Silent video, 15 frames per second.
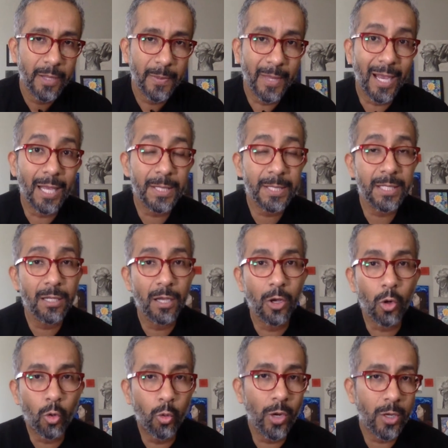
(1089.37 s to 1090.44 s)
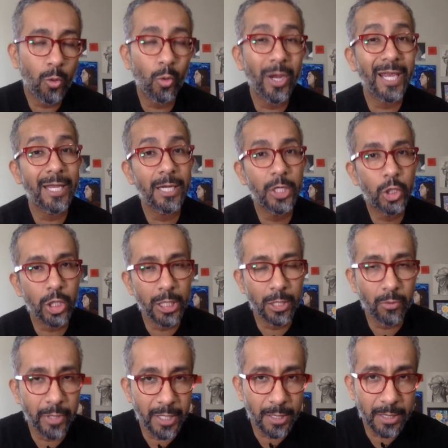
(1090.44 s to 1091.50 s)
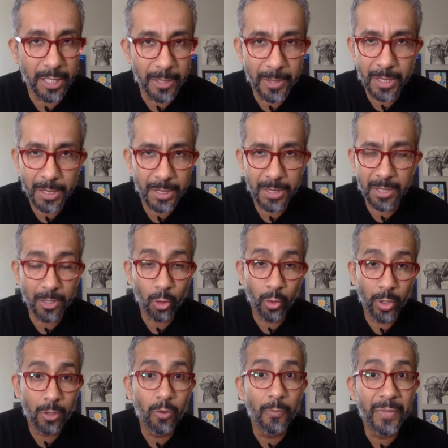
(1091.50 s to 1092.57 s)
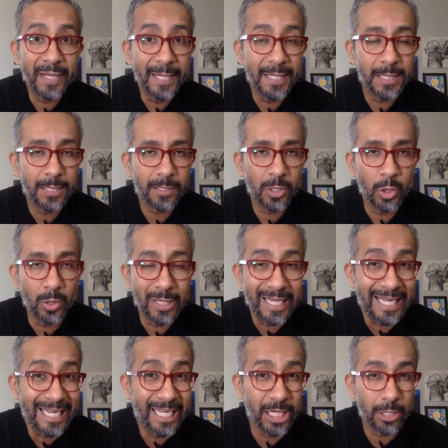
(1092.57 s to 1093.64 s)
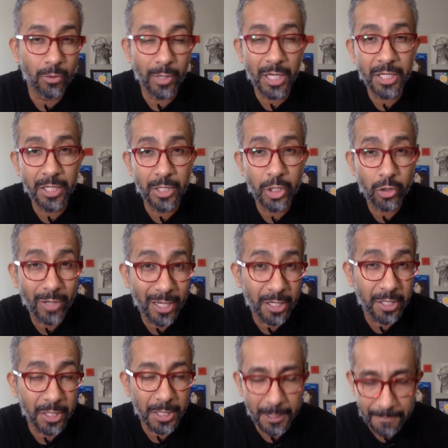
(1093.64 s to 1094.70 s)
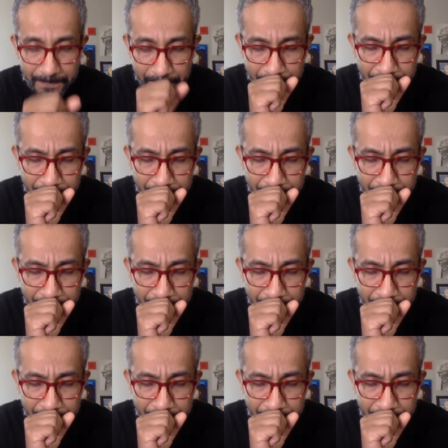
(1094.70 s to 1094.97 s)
That's a quick way to generate a lead. This is the critical piece to lead generation strategies,